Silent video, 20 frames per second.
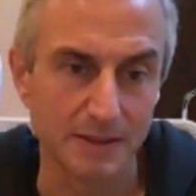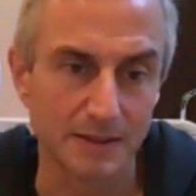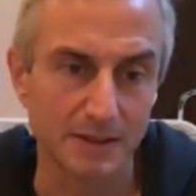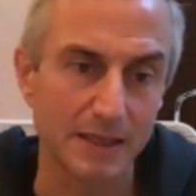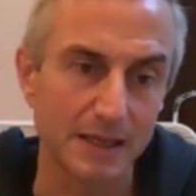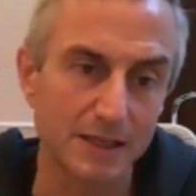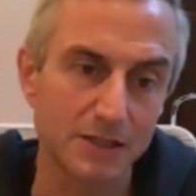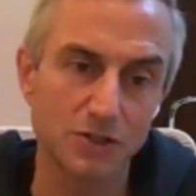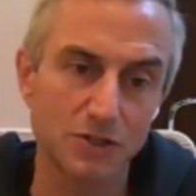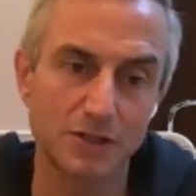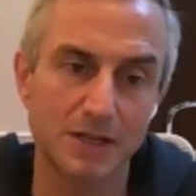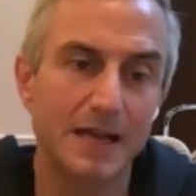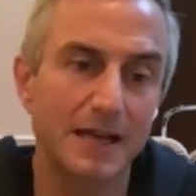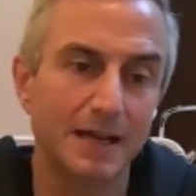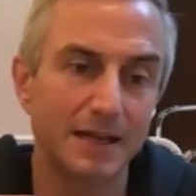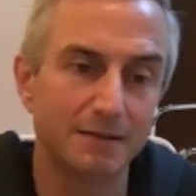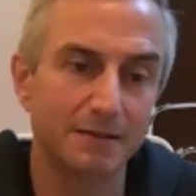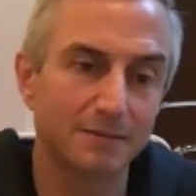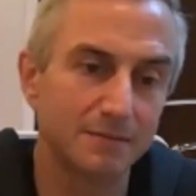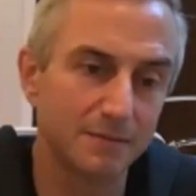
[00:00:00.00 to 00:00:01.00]
They just
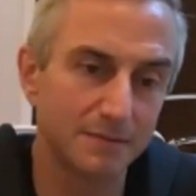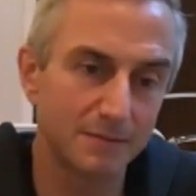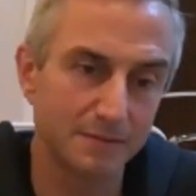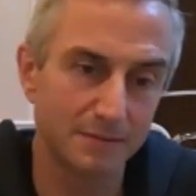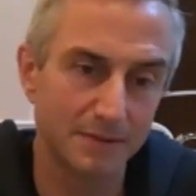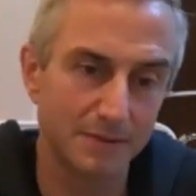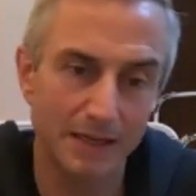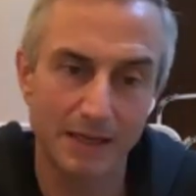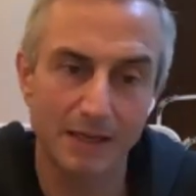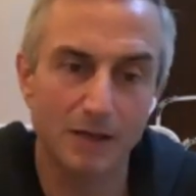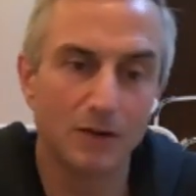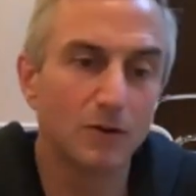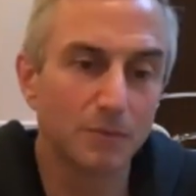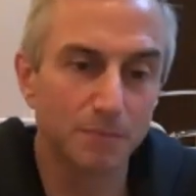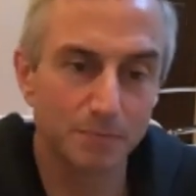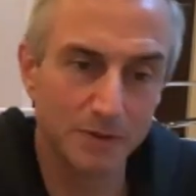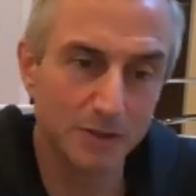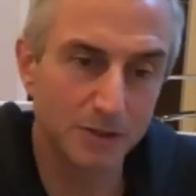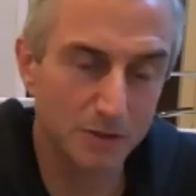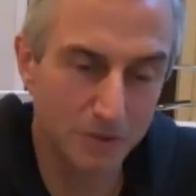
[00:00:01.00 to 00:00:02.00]
can't
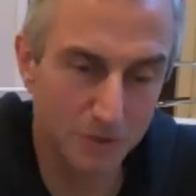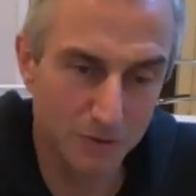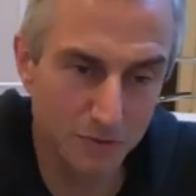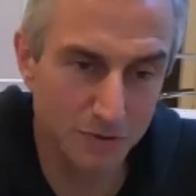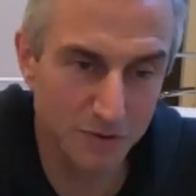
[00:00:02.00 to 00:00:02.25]
help to do